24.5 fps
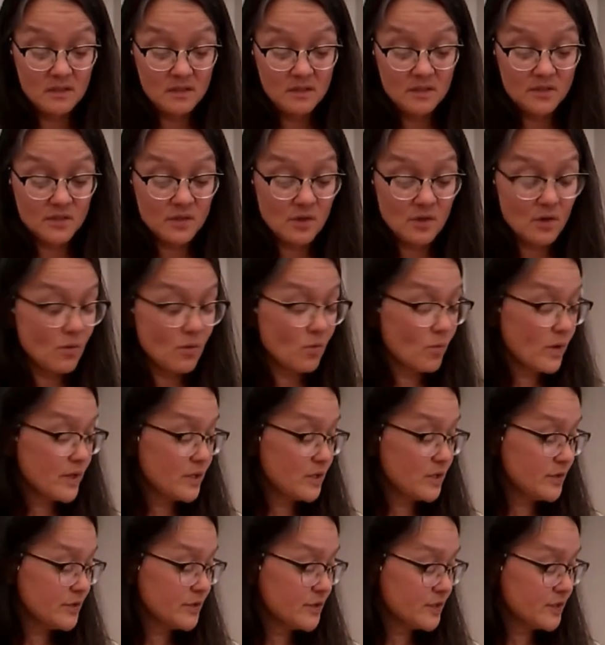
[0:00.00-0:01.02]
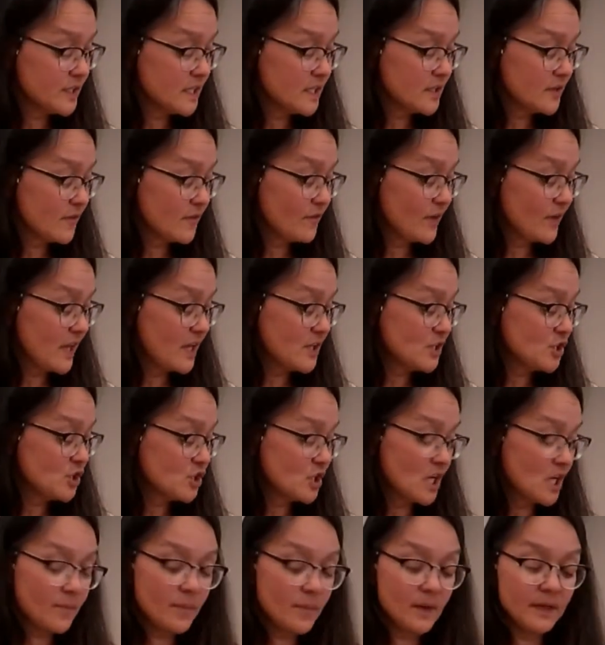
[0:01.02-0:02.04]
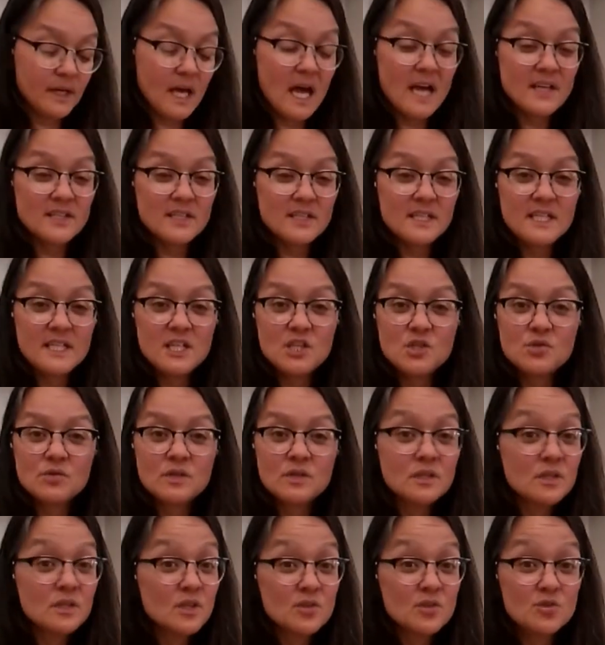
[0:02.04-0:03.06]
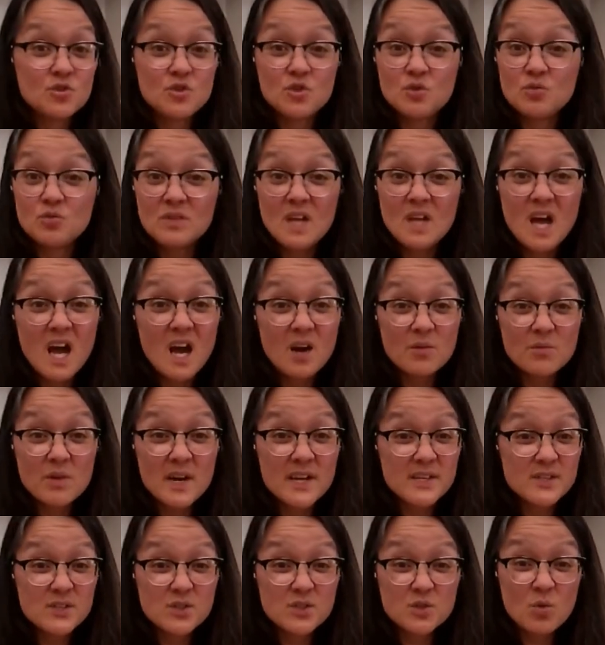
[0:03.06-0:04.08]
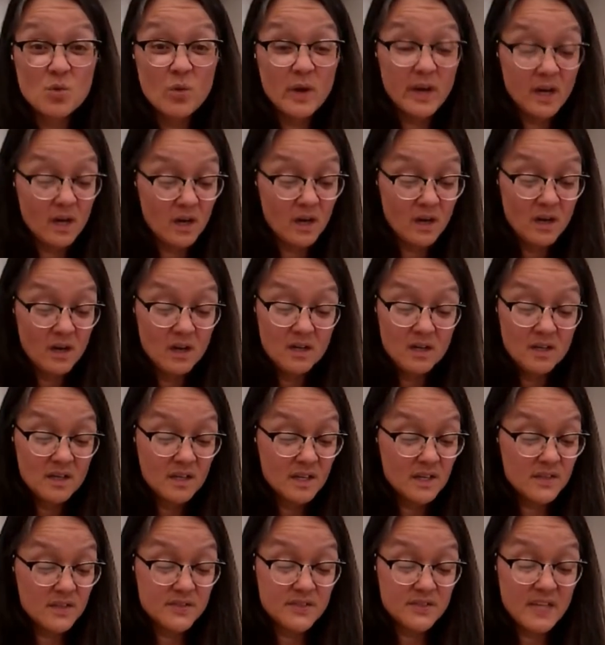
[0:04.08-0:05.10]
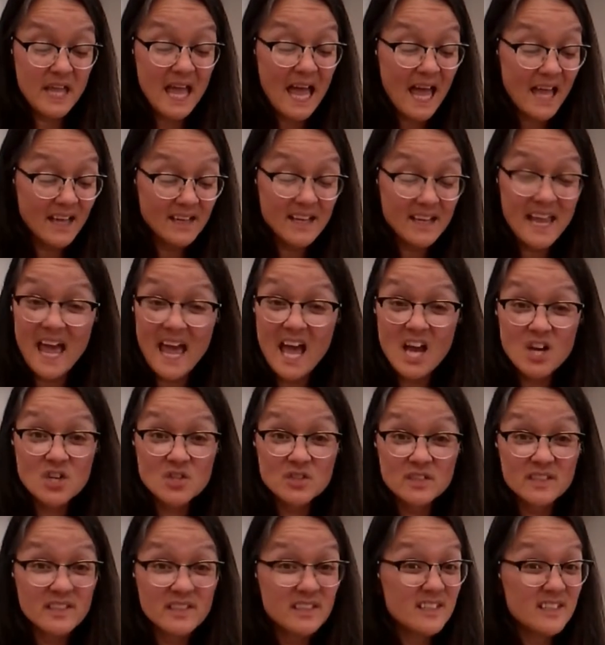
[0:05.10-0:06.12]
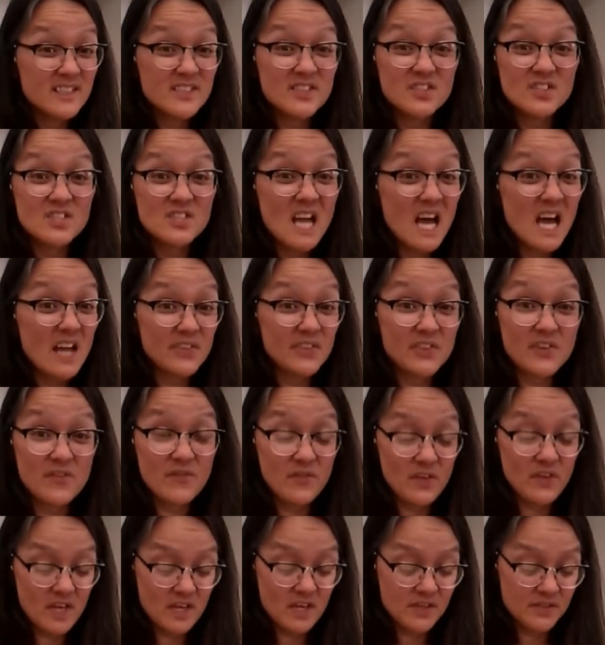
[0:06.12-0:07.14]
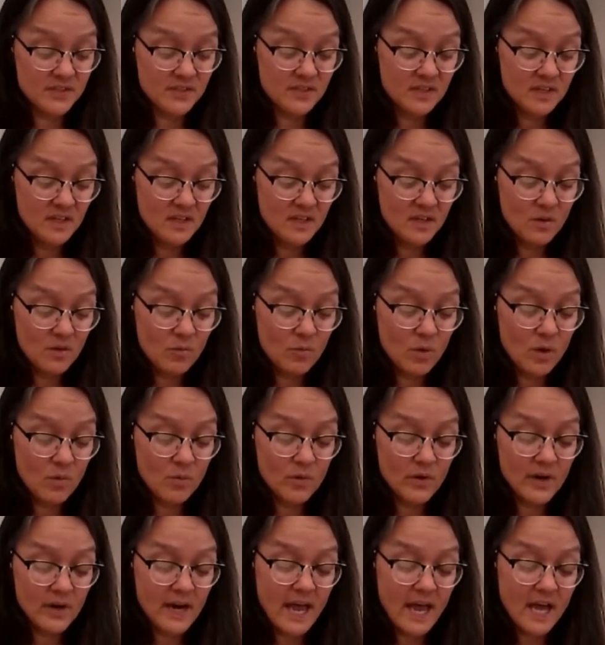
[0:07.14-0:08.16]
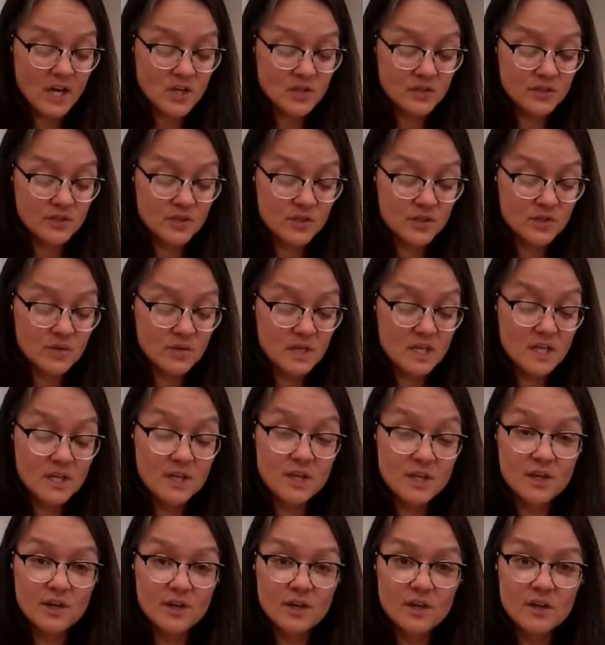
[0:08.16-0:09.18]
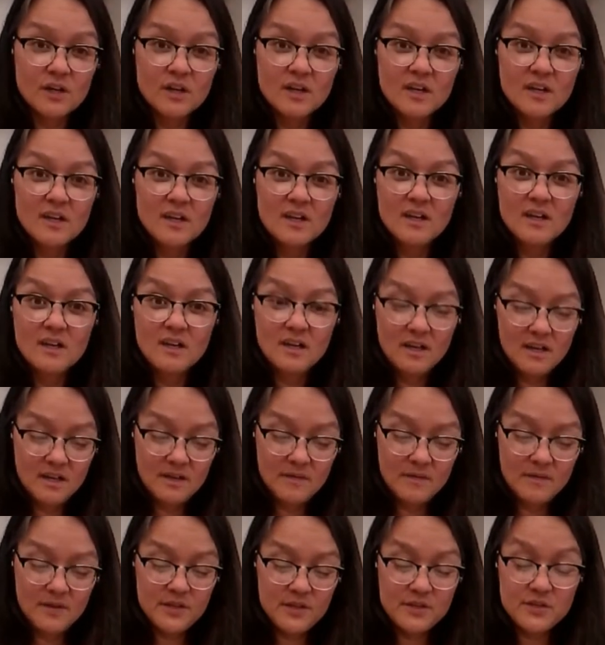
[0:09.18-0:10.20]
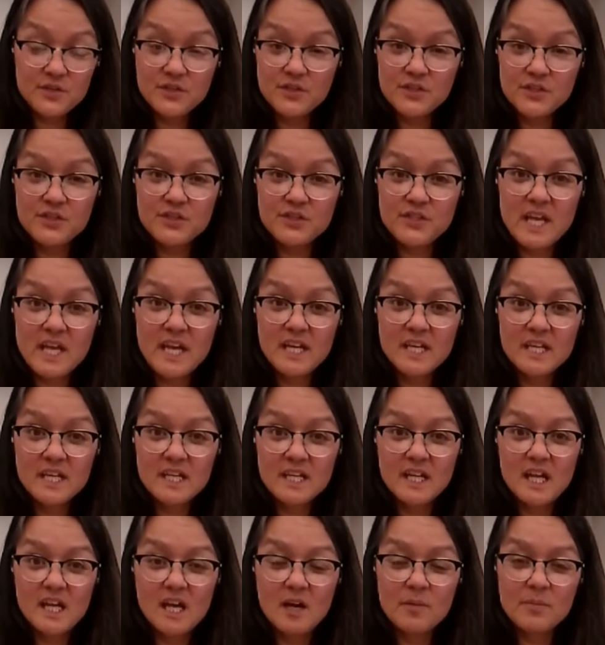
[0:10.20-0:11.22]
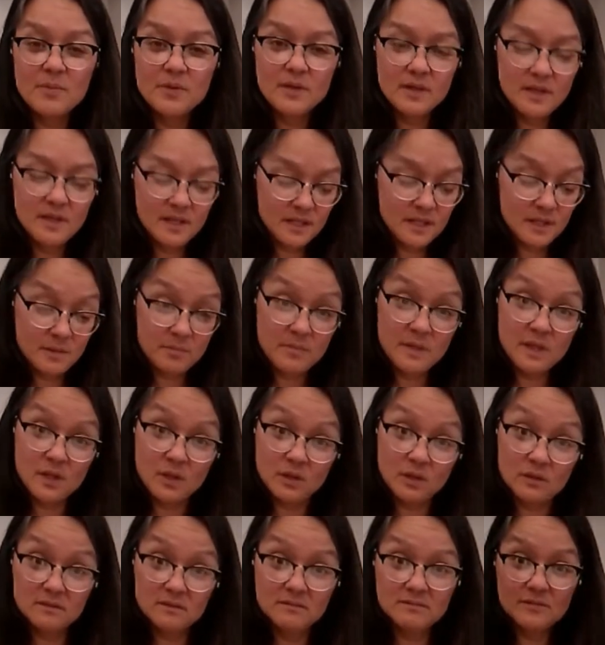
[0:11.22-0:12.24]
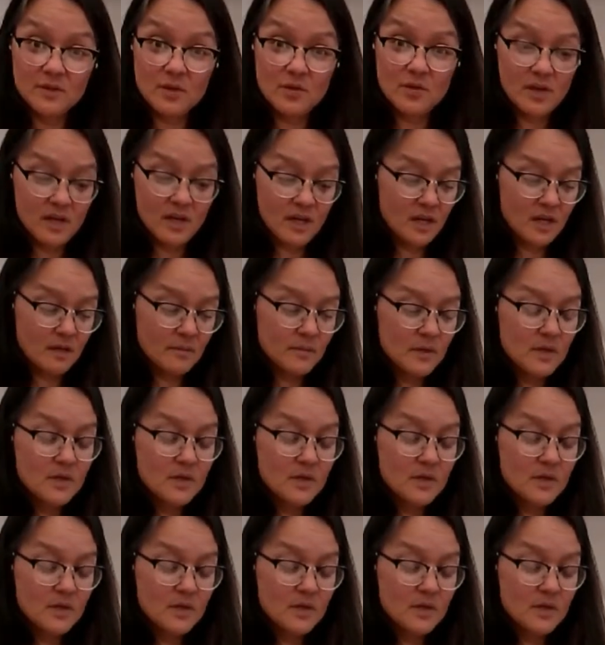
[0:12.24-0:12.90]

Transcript: So when you see the face shape on octahedron, do not write square, because that actually is not the face. What we're actually doing here is just setting it up in the middle, okay?